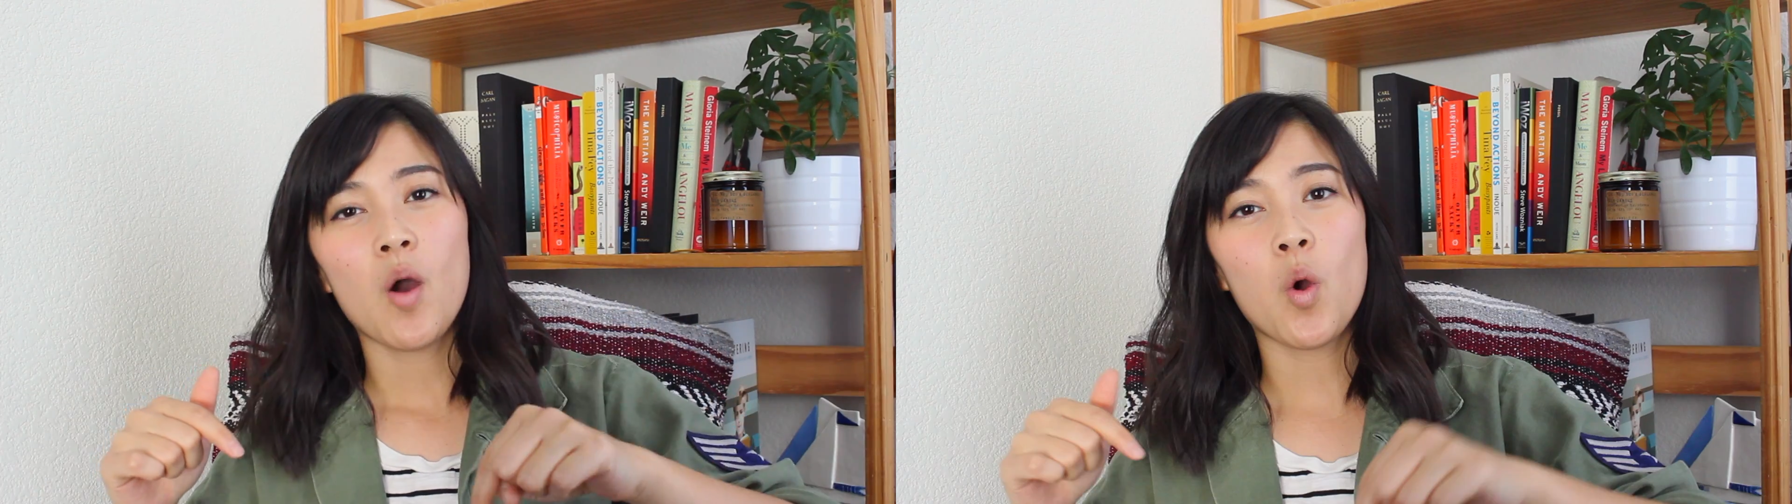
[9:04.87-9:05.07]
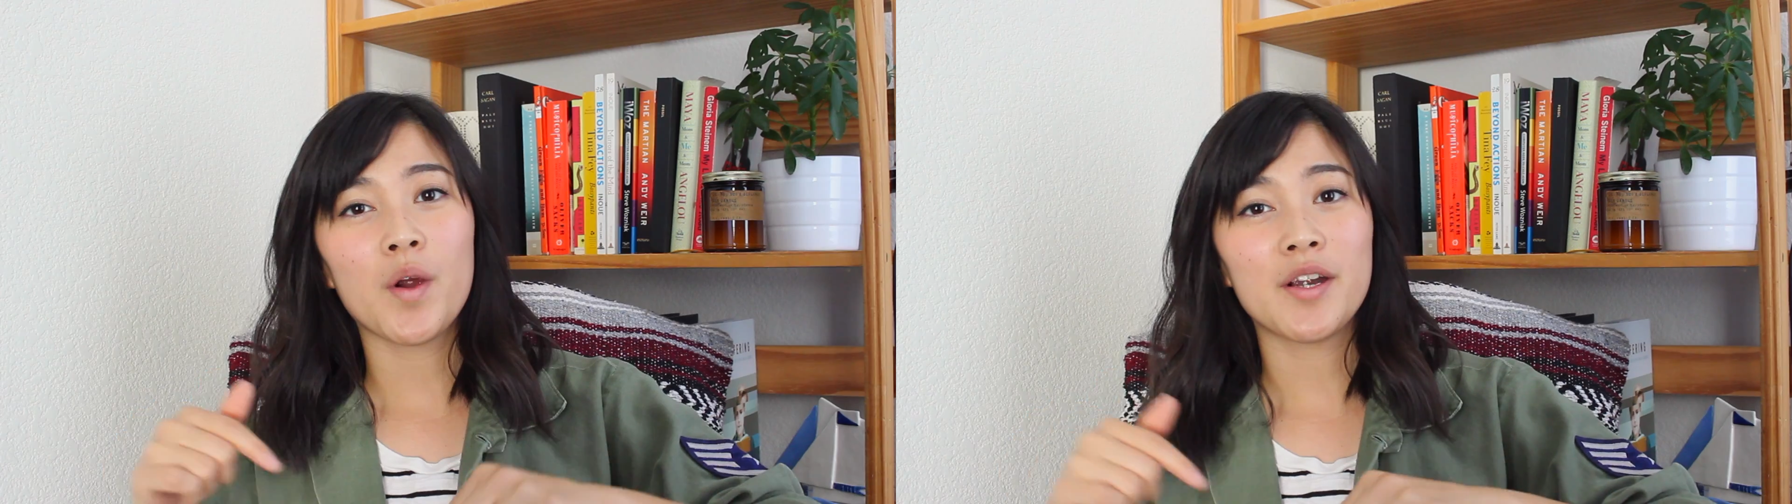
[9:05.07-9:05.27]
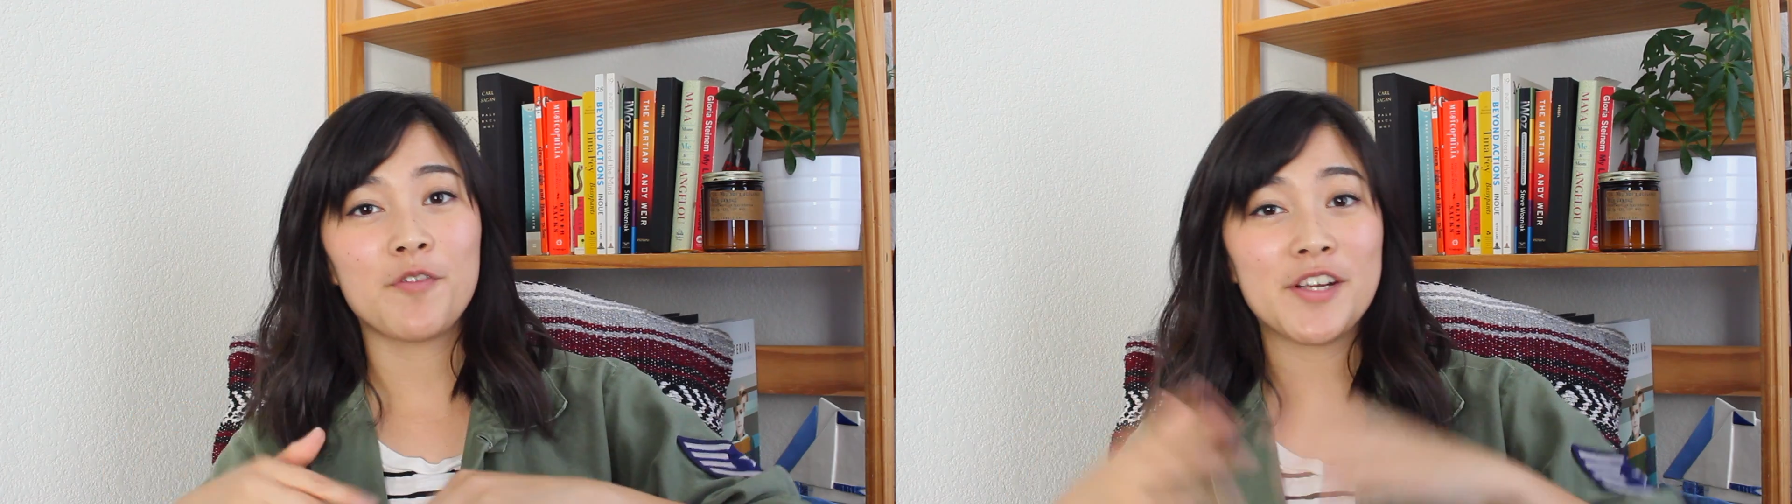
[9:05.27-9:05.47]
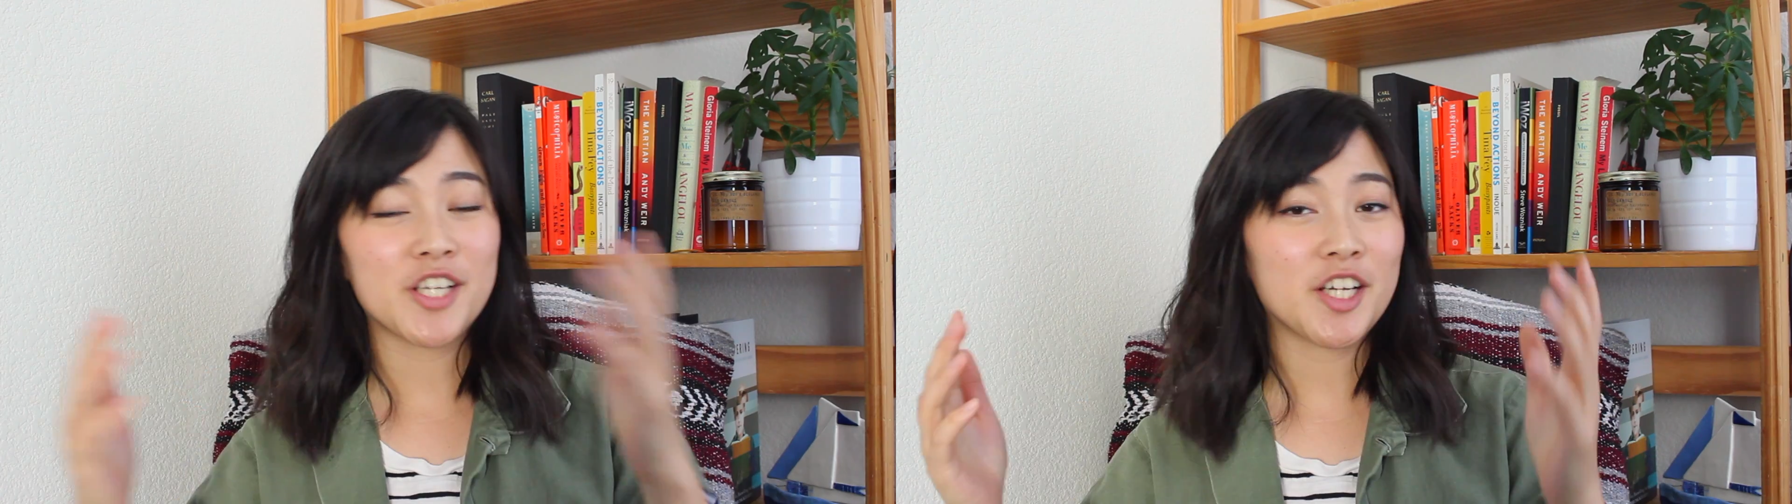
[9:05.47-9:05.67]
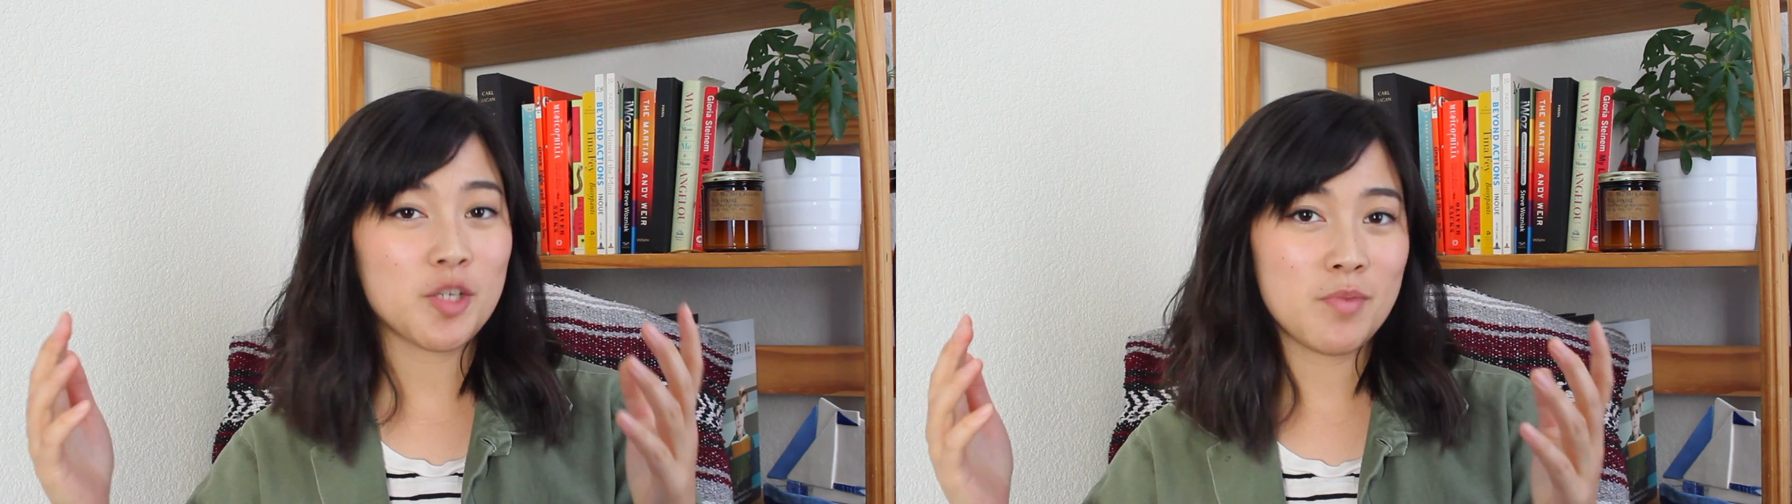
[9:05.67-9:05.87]
or
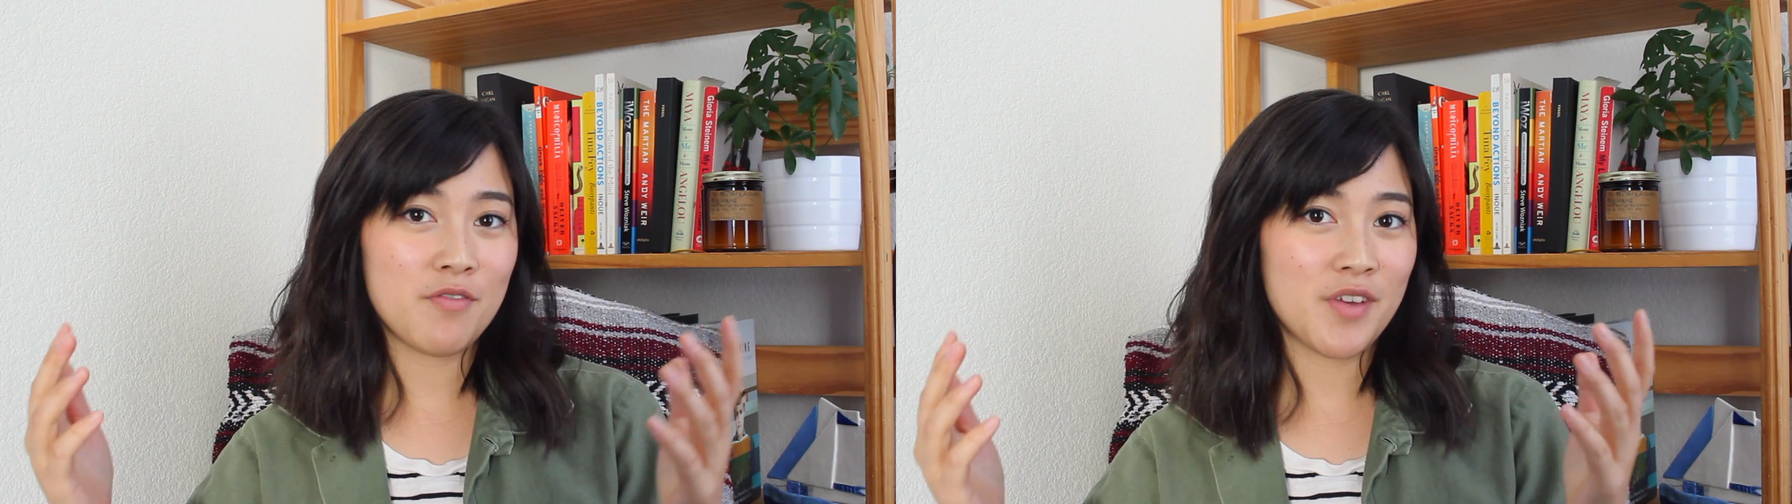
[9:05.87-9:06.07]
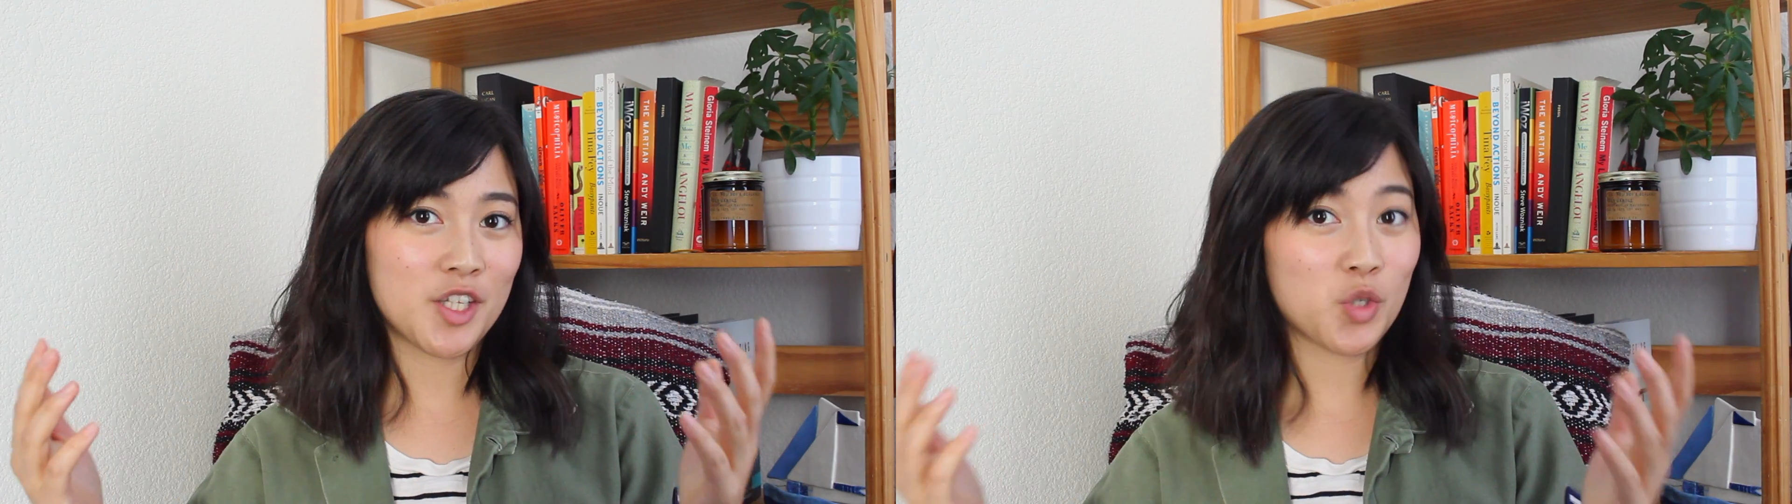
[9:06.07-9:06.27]
reach out to me via